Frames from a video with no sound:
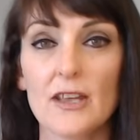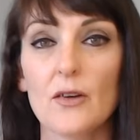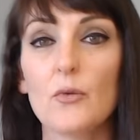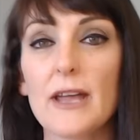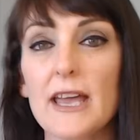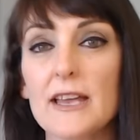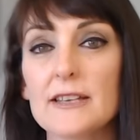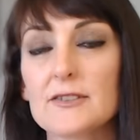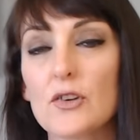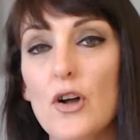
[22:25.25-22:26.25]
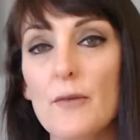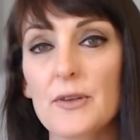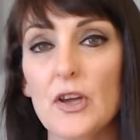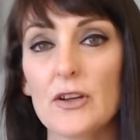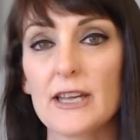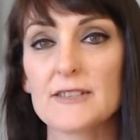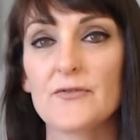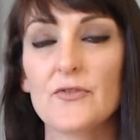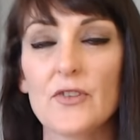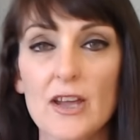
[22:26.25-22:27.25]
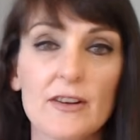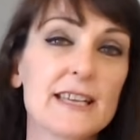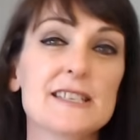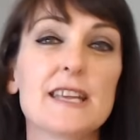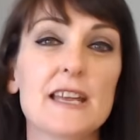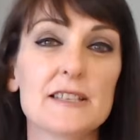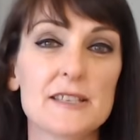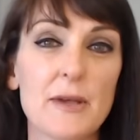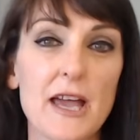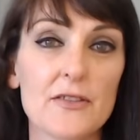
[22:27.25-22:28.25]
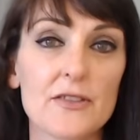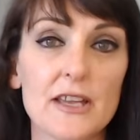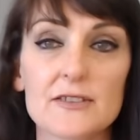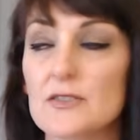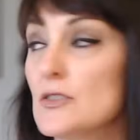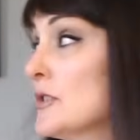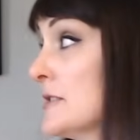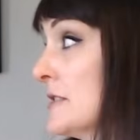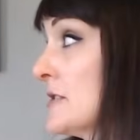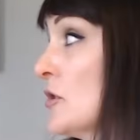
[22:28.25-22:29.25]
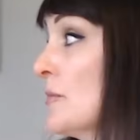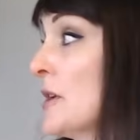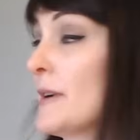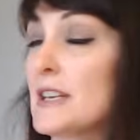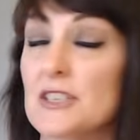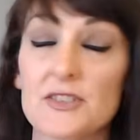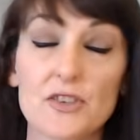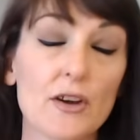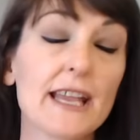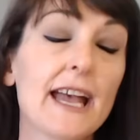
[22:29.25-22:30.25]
Where Scorpio gets very intense about things, not just Scorpio energy, sorry,